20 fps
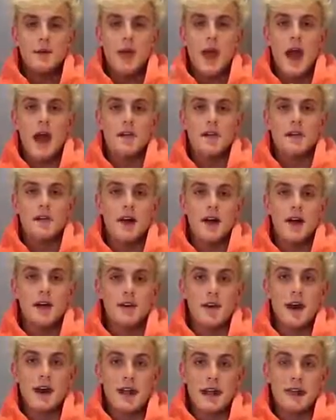on one sec. I
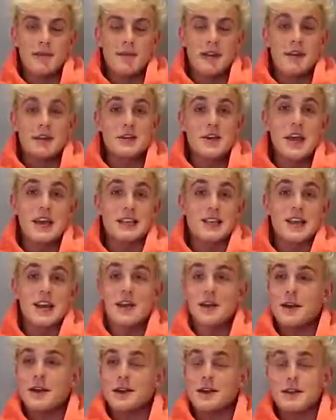think you caught in my wheel.
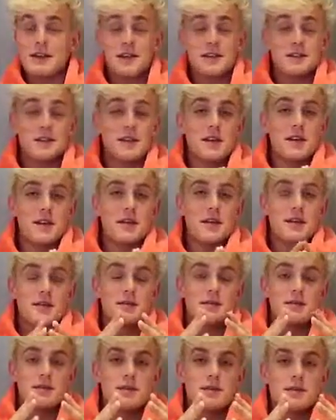I think you
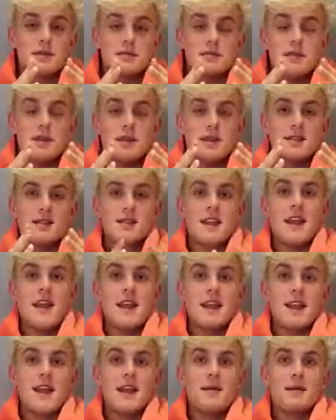maybe Yo, maybe
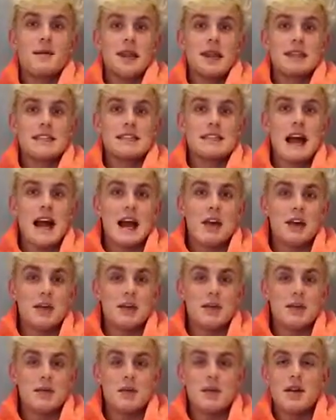it. you gotta back up.
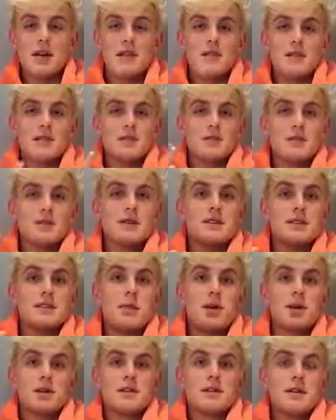Stop! Stop! Stop! Stop! Stop! Stop!
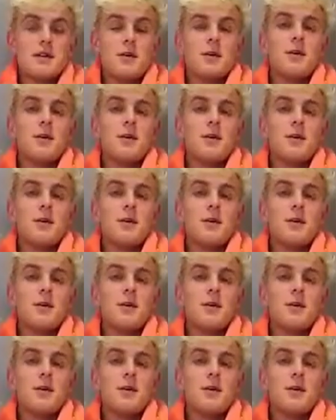Stop! I'm